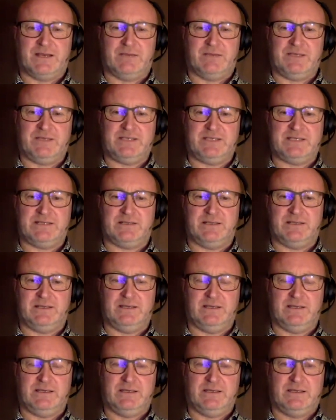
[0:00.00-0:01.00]
I
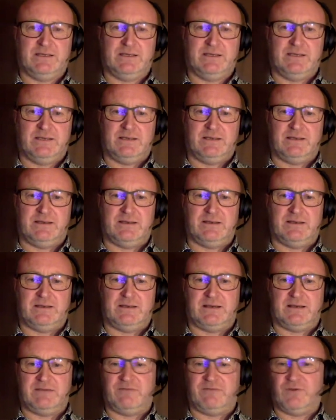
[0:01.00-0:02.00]
basically
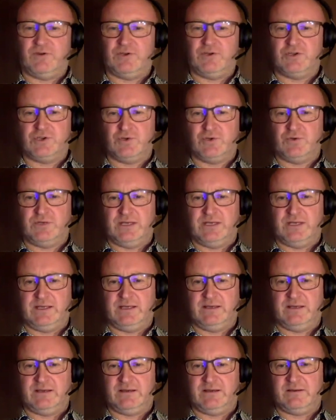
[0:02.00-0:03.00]
avoid
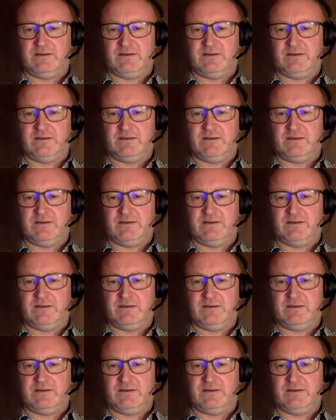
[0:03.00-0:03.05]
shooting